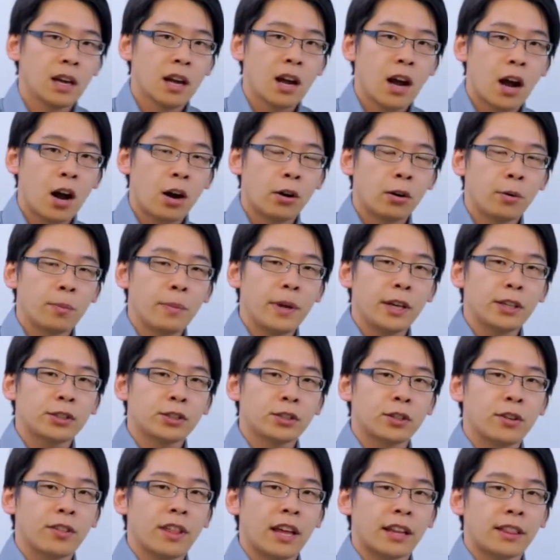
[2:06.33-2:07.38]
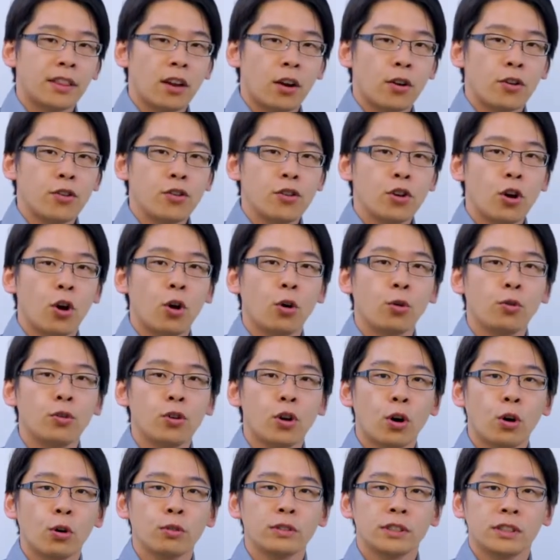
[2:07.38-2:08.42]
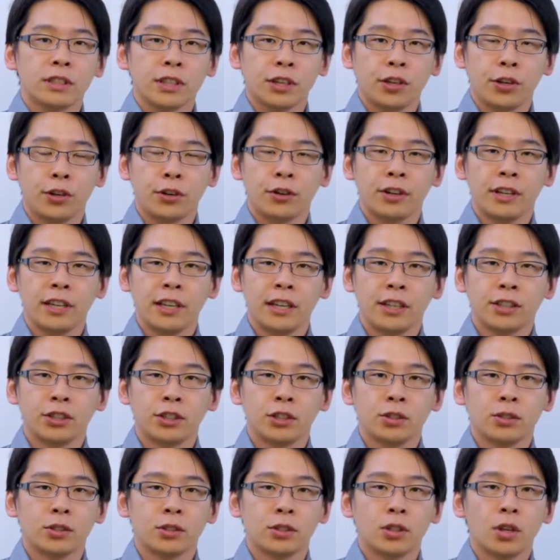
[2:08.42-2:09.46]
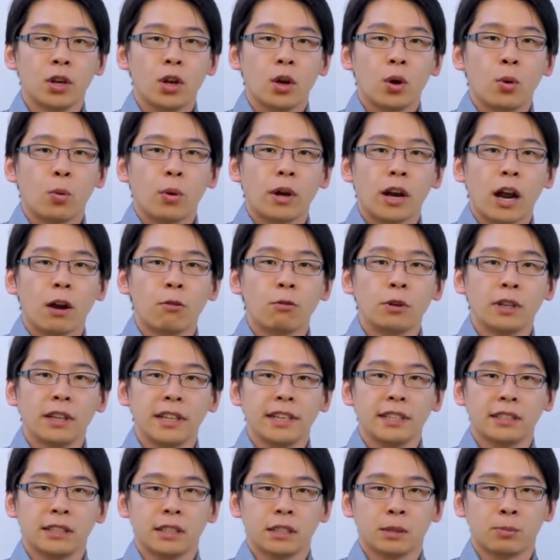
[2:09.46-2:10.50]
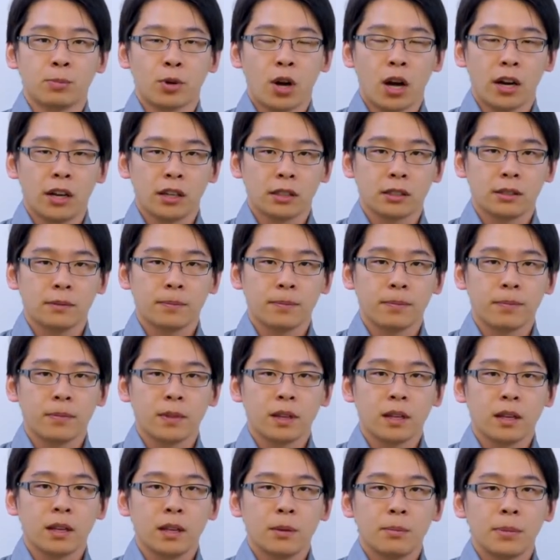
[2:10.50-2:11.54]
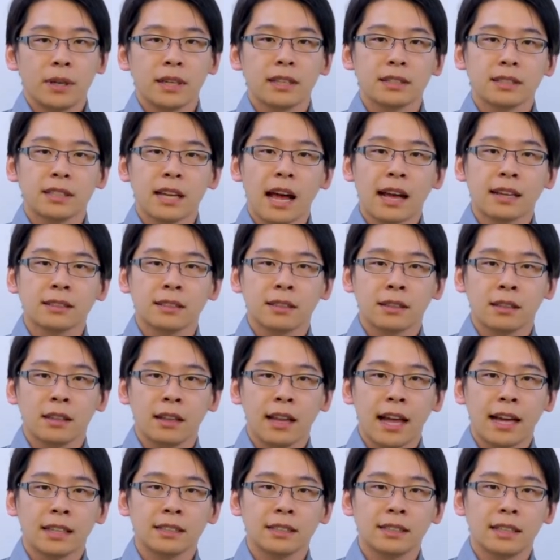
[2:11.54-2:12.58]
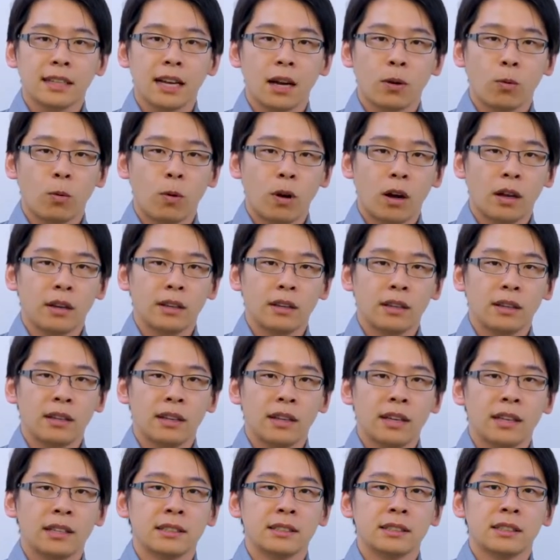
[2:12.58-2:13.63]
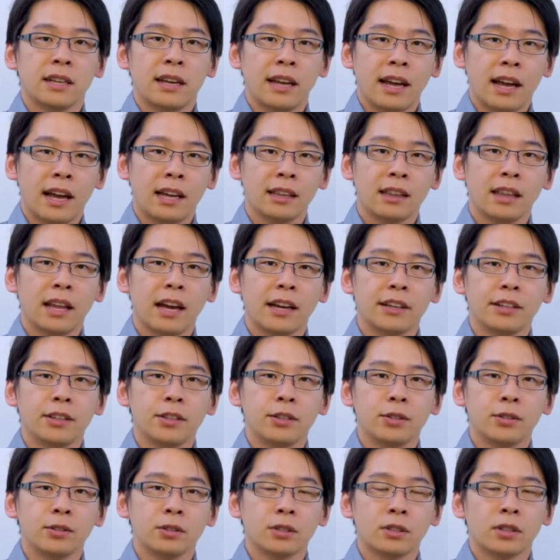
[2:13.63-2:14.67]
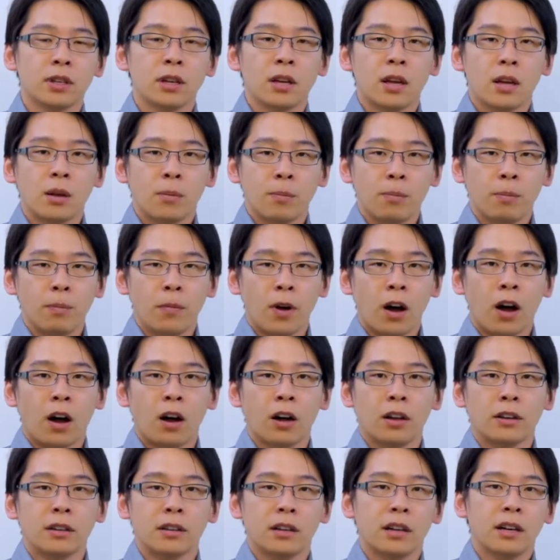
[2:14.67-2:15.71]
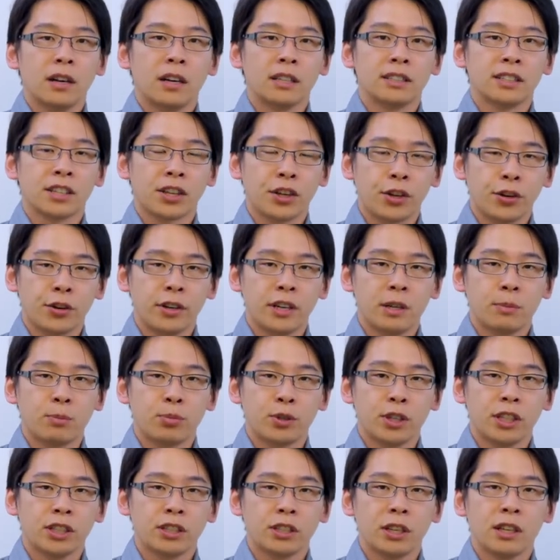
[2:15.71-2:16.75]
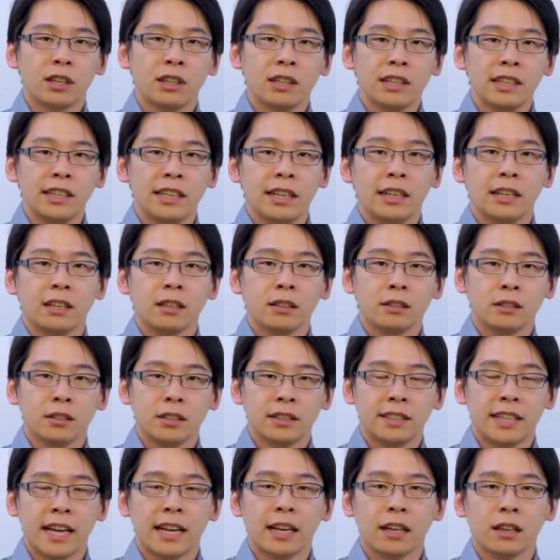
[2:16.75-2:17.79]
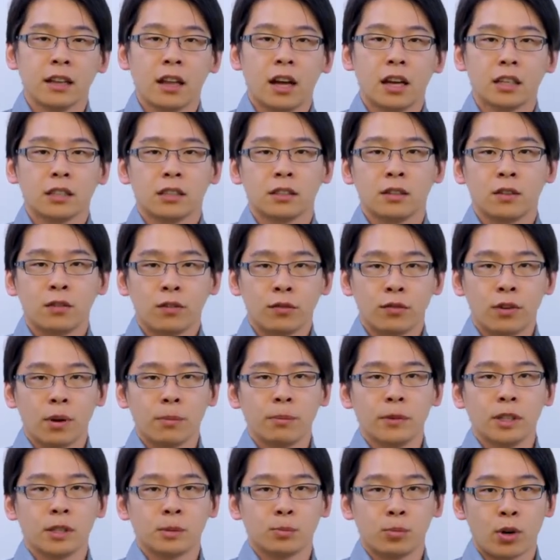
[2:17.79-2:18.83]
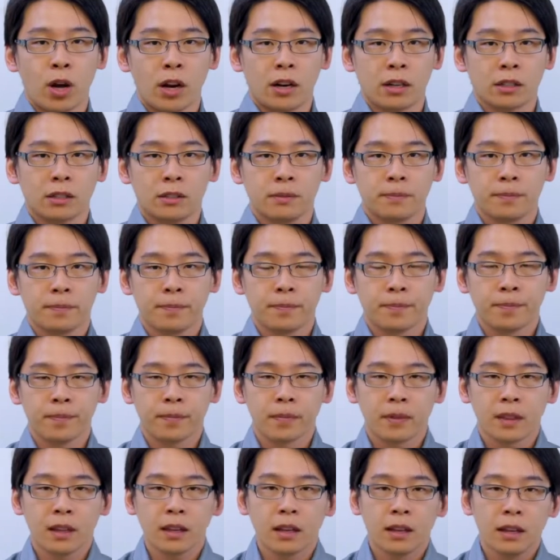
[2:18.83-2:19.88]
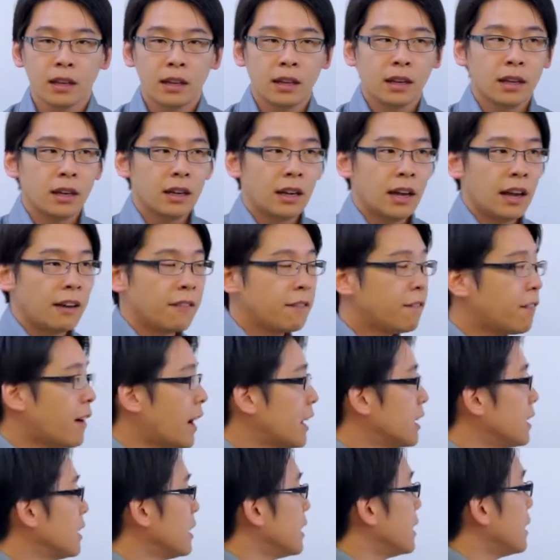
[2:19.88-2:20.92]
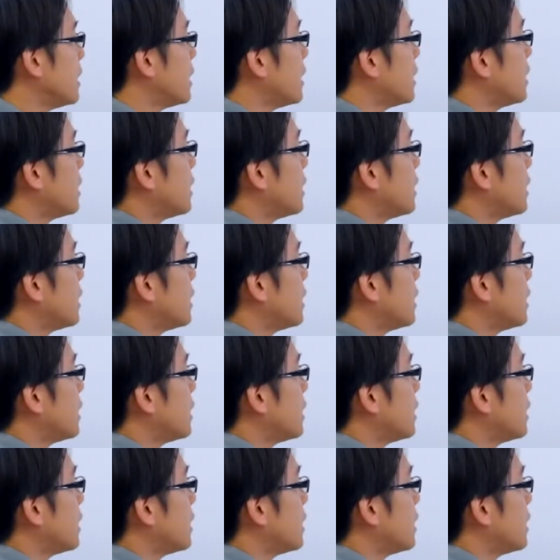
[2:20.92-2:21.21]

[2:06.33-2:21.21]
I want to make sure that there are no known security issues when I release this product, because the last thing I want is headline news on a security breach leading to data loss from this product. And finally,